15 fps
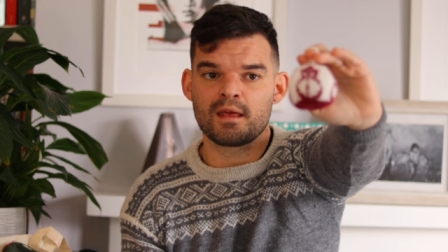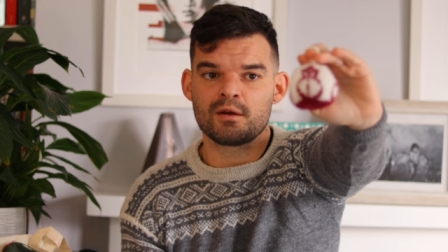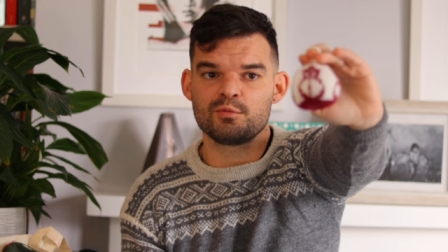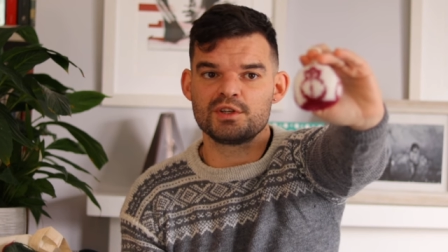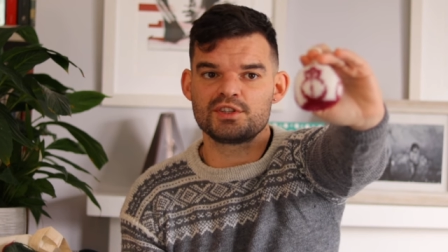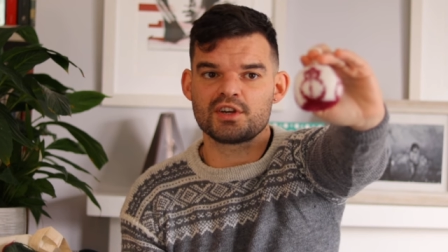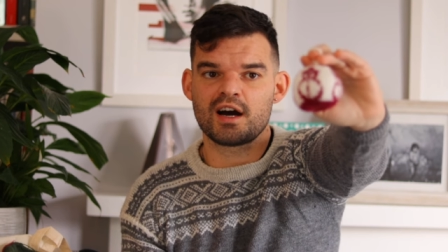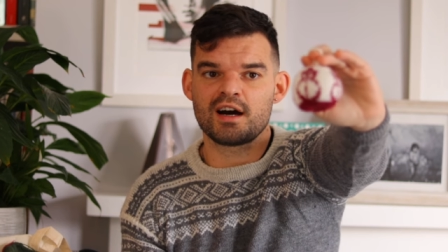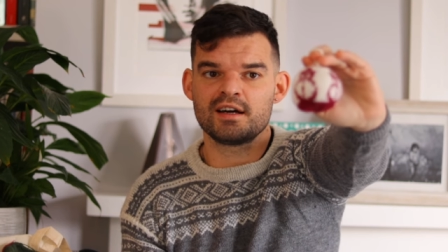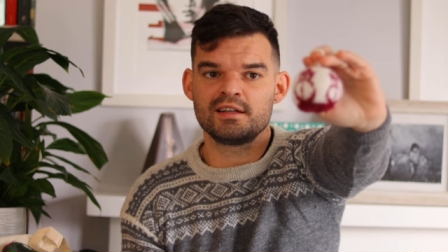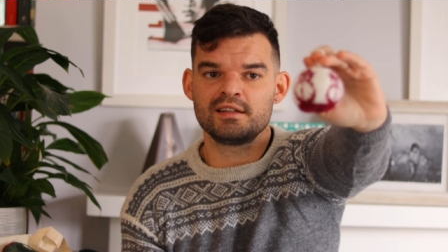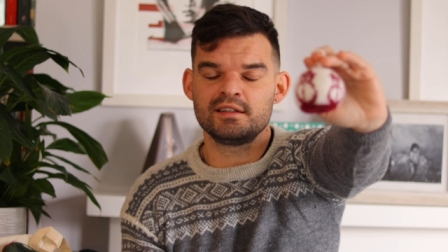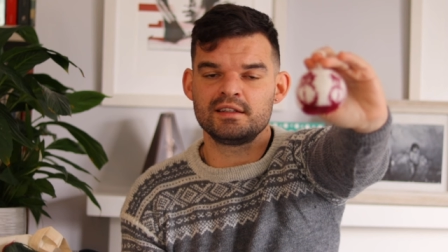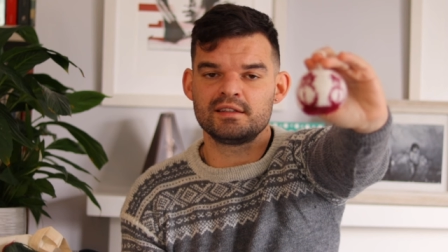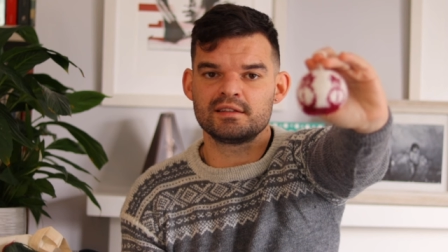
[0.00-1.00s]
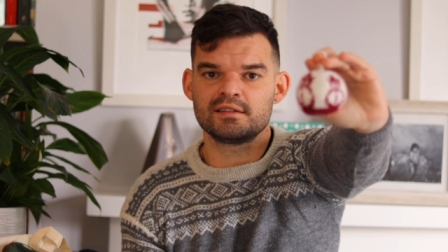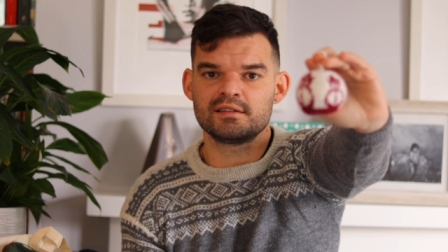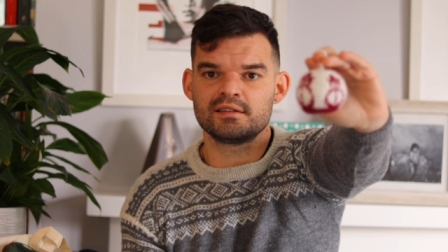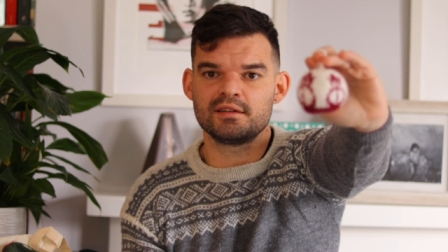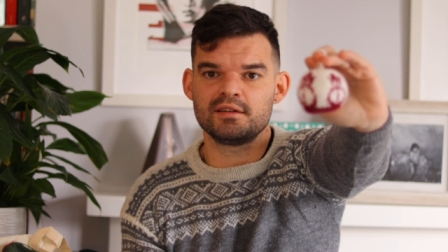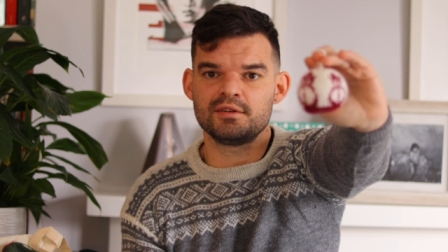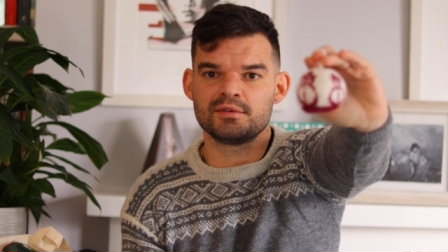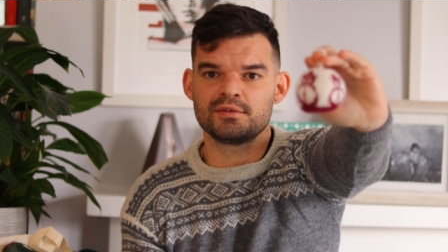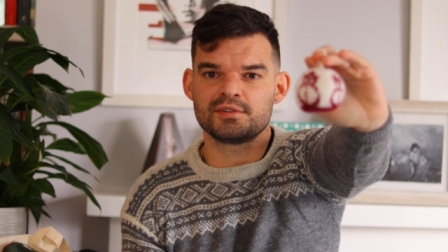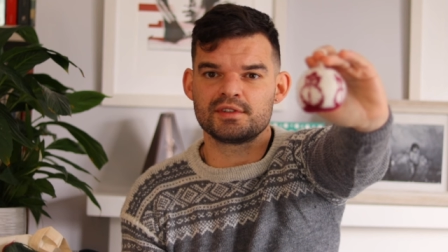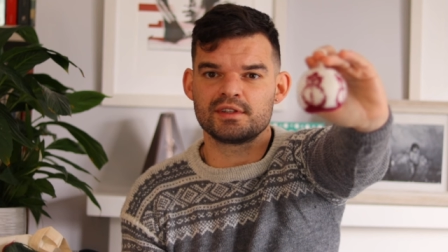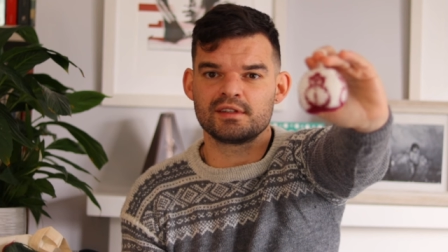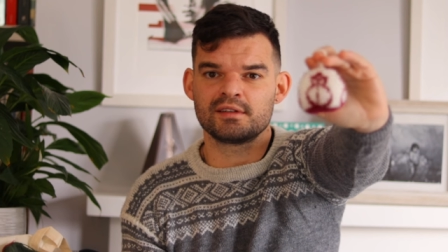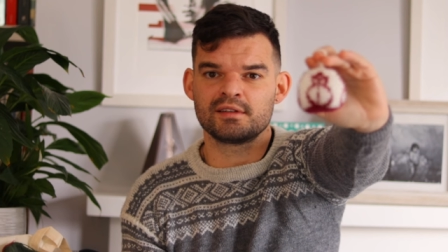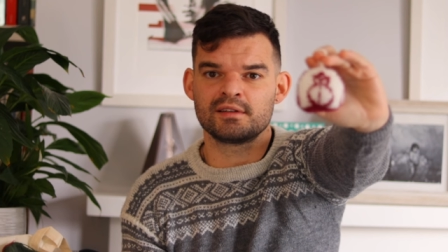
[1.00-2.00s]
which I knitted
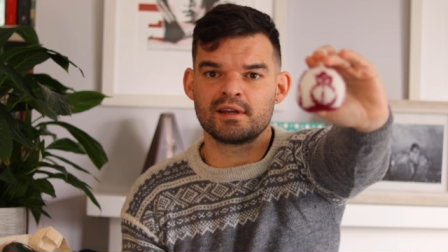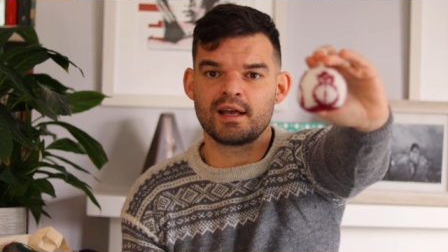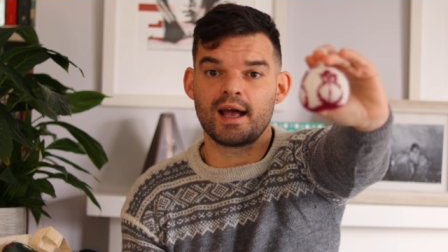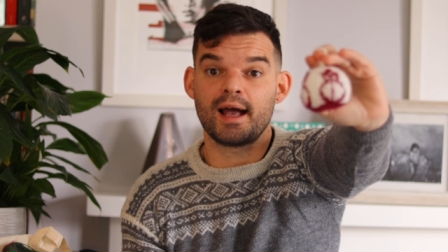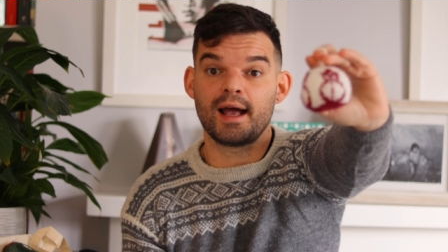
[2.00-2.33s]
using